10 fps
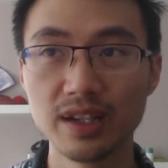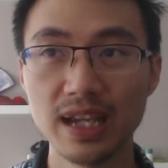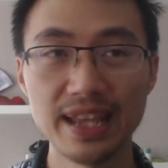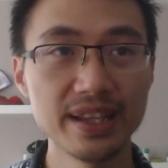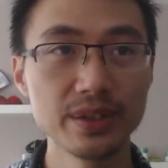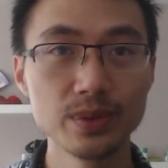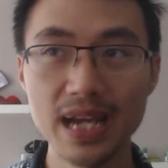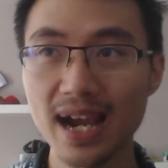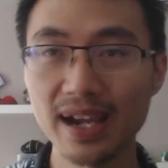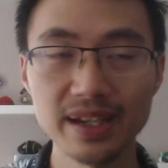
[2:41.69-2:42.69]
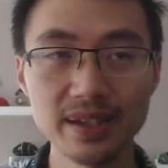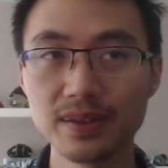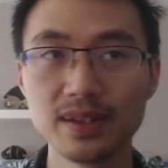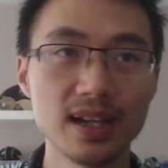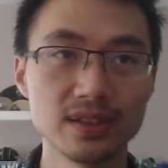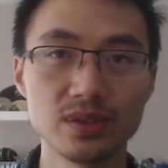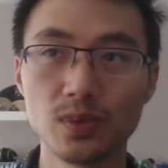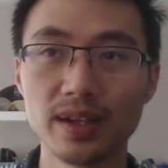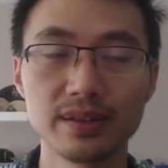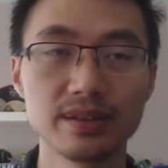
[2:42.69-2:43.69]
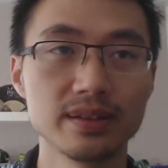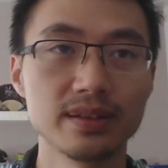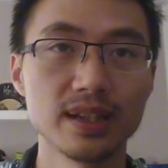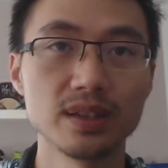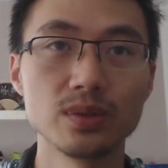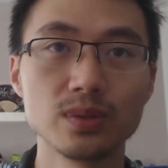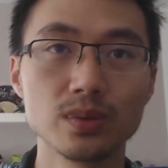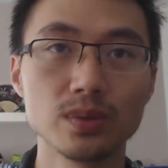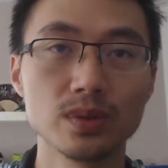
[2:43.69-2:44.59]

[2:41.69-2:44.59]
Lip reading: and then you die as the one who